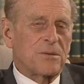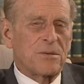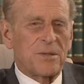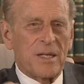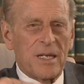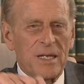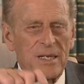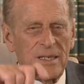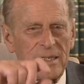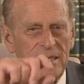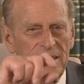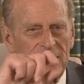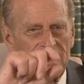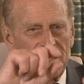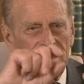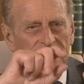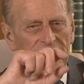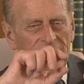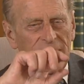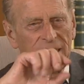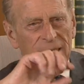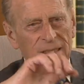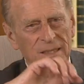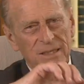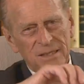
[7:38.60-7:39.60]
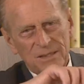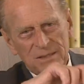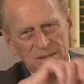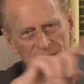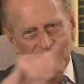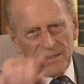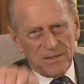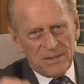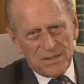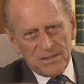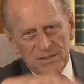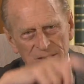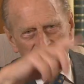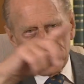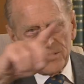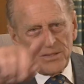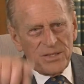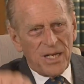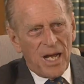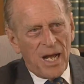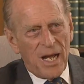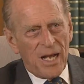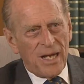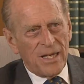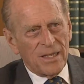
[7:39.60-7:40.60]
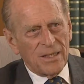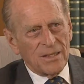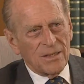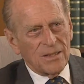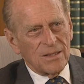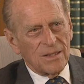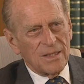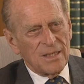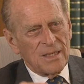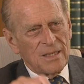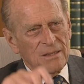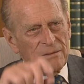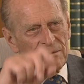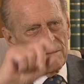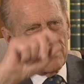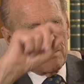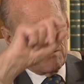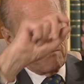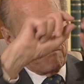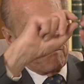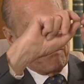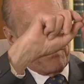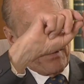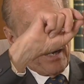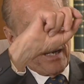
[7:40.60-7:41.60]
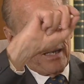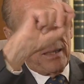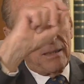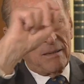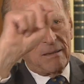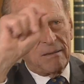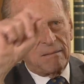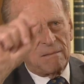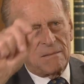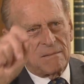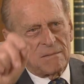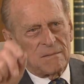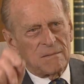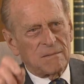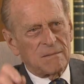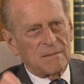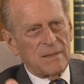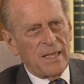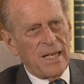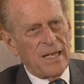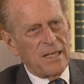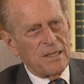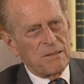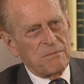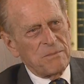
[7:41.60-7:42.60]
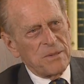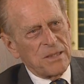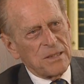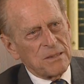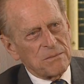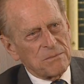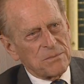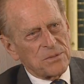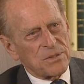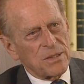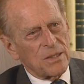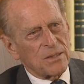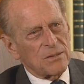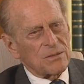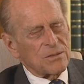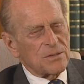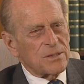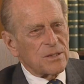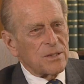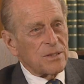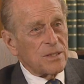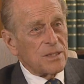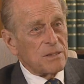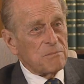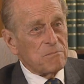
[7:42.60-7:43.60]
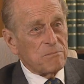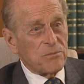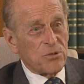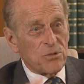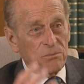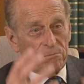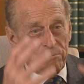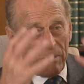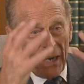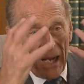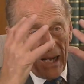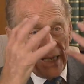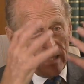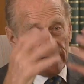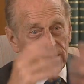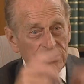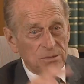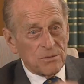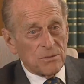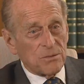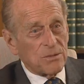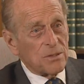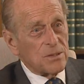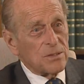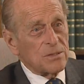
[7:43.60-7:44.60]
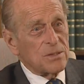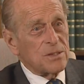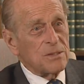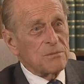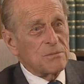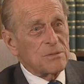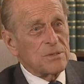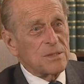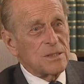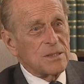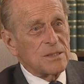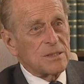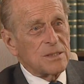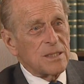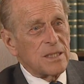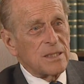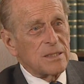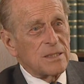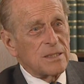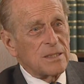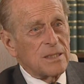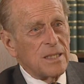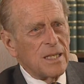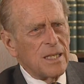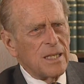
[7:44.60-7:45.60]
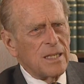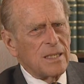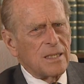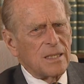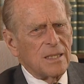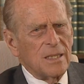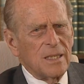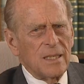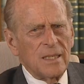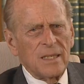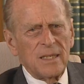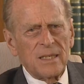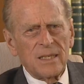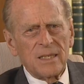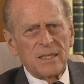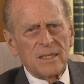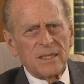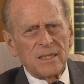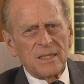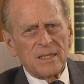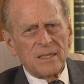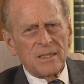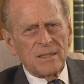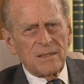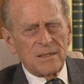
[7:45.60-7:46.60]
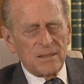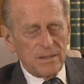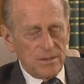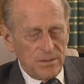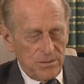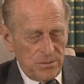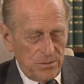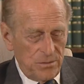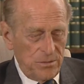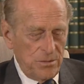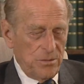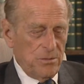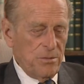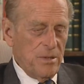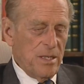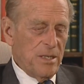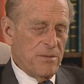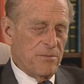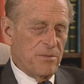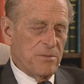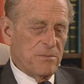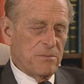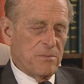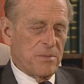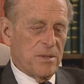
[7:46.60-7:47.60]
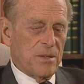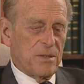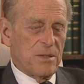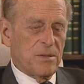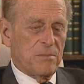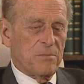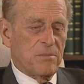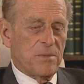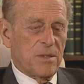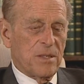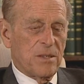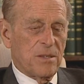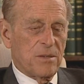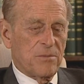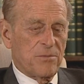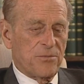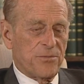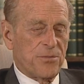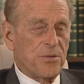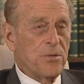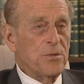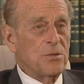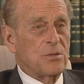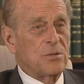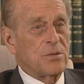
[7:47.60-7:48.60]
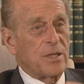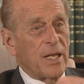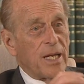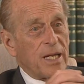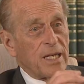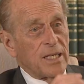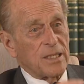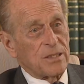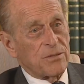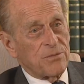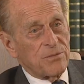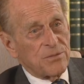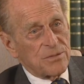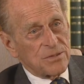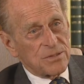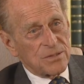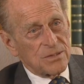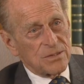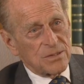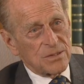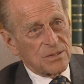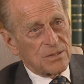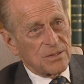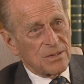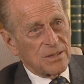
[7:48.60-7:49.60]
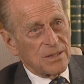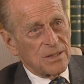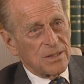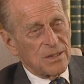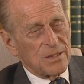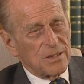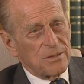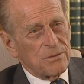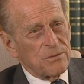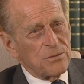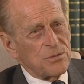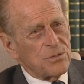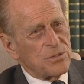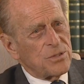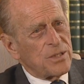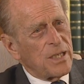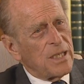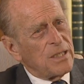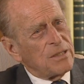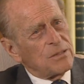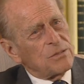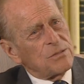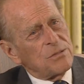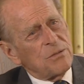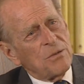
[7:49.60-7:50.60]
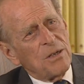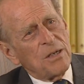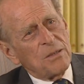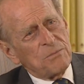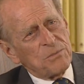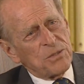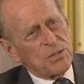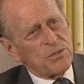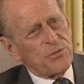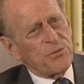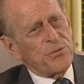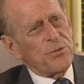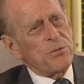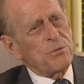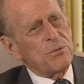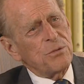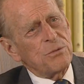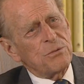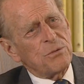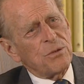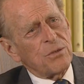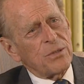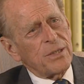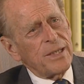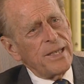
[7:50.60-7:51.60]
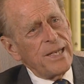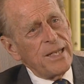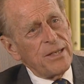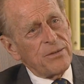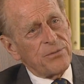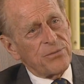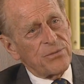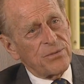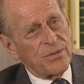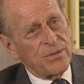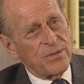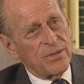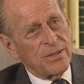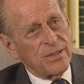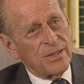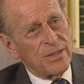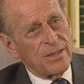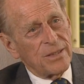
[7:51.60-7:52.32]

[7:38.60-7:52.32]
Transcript: or there's a, there's a dial with a bright aluminium circle so that it blinds you. You can't see what's inside the dial. You, you have a, a, a fuel gauge, for instance, which tells you how much fuel you have got left.